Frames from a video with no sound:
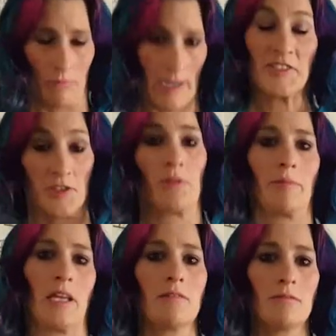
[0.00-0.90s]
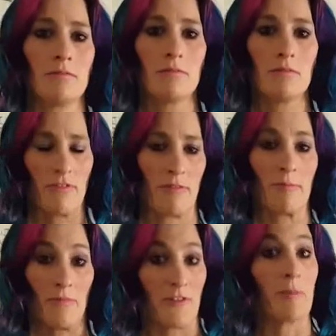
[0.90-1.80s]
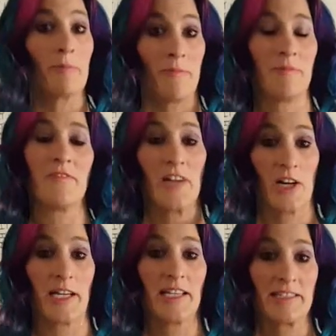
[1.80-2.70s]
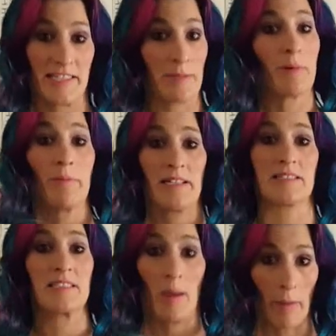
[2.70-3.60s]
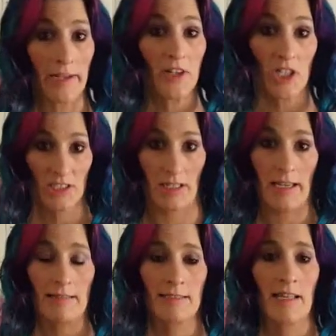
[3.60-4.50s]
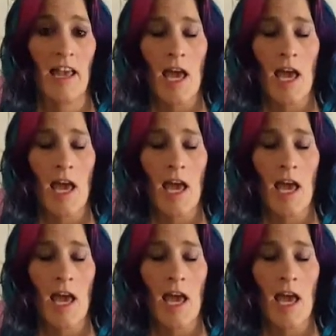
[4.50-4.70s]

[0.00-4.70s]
rescued me from a very deep abyss in my dark nights.